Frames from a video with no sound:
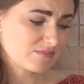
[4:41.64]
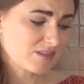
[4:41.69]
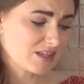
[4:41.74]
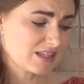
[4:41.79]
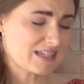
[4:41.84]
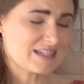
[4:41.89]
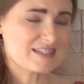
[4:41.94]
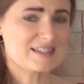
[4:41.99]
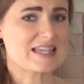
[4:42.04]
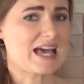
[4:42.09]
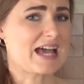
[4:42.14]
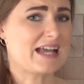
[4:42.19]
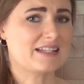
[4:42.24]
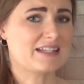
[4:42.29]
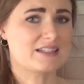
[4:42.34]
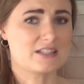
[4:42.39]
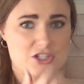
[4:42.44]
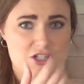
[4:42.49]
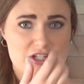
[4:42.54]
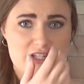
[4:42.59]
like
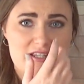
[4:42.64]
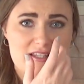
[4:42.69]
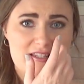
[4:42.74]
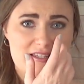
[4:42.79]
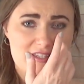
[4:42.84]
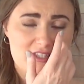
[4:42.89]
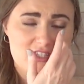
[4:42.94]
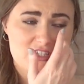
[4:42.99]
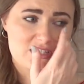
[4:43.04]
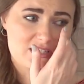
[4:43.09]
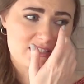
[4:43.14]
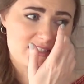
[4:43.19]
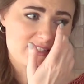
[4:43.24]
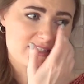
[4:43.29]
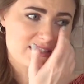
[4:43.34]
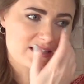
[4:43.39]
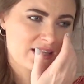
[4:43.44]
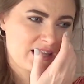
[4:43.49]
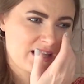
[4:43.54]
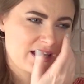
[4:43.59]
side dishes. It
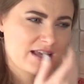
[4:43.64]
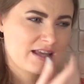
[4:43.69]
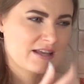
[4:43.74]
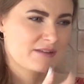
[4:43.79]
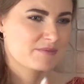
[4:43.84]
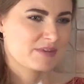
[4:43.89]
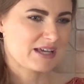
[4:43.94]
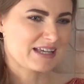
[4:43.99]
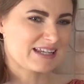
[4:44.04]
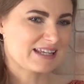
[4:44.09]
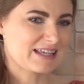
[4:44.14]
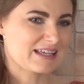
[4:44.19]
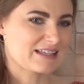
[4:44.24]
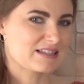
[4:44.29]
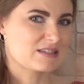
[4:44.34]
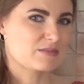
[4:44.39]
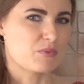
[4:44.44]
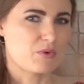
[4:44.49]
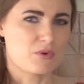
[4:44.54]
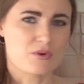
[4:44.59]
just kind of
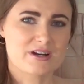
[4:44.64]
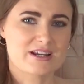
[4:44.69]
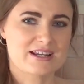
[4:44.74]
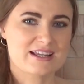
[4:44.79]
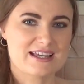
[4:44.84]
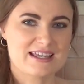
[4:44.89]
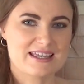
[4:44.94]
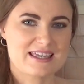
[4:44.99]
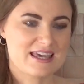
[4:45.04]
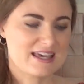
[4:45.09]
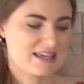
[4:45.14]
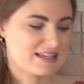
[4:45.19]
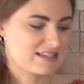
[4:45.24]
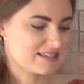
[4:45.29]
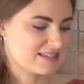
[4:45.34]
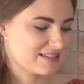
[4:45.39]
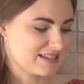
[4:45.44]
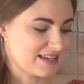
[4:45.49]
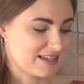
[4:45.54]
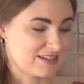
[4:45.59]
gets boring, I
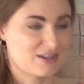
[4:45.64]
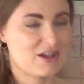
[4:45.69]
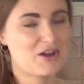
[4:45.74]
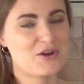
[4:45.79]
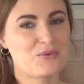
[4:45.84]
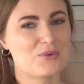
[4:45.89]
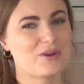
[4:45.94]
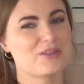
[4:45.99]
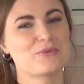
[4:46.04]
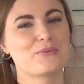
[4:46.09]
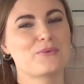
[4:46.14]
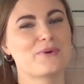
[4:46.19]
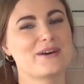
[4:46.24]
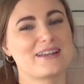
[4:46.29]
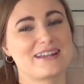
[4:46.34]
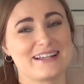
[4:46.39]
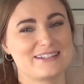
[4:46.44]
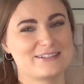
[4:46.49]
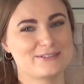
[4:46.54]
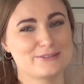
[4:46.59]
guess, and with what
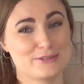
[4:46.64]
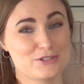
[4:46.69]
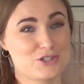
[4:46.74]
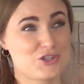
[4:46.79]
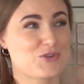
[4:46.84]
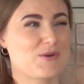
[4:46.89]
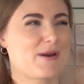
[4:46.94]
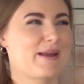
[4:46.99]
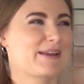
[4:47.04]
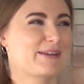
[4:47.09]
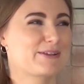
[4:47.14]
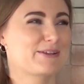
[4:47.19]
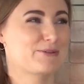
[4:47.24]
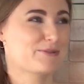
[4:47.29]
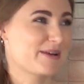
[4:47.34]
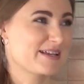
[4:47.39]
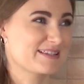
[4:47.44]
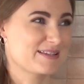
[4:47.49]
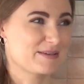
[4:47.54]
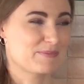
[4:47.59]
I do, trying new
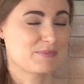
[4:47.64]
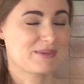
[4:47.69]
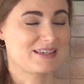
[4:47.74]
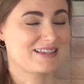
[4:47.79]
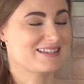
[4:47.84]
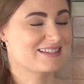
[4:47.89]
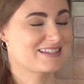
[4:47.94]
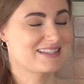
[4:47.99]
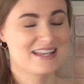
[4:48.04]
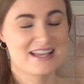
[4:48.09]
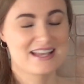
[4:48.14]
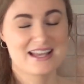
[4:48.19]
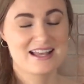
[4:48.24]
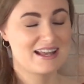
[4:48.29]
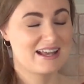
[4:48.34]
recipes,